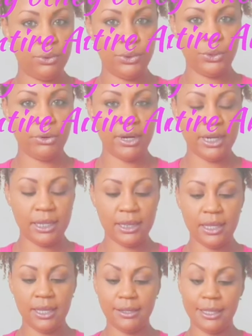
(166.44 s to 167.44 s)

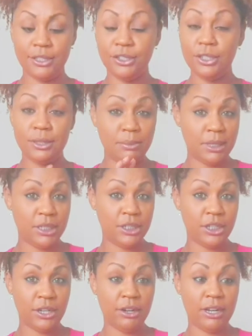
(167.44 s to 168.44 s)
anything. It's just me
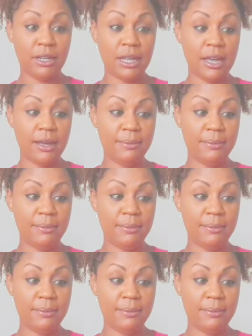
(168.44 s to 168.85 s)
sharing